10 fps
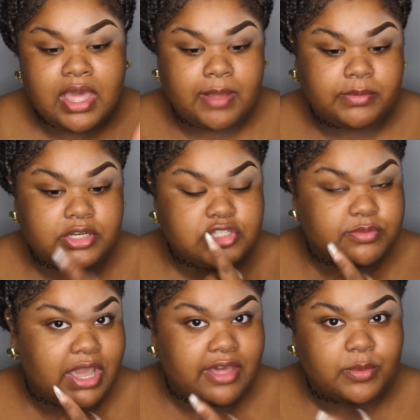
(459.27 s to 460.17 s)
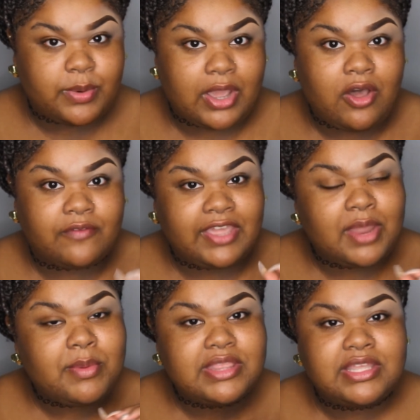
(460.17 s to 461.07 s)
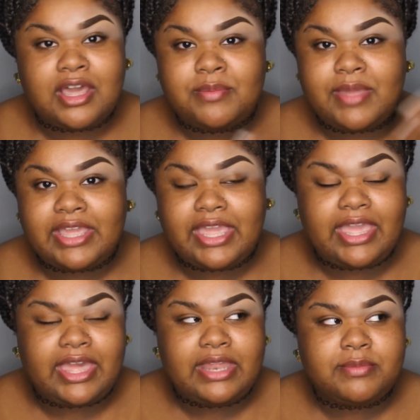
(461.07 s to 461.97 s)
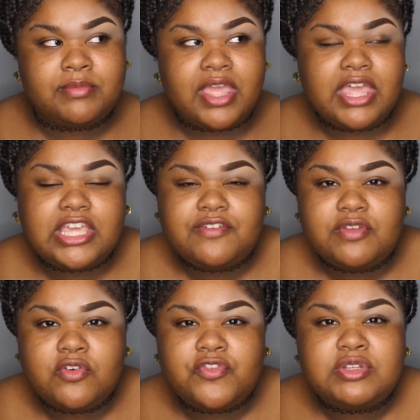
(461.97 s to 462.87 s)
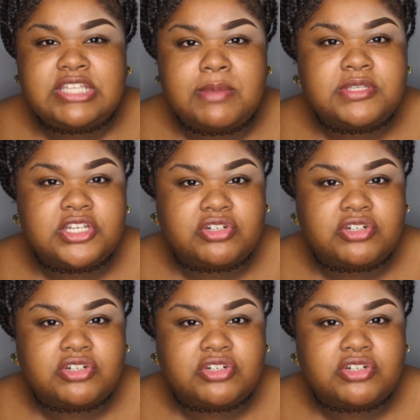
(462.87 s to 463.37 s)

I'm going to do my other brow off camera and then come back and give you a few tips and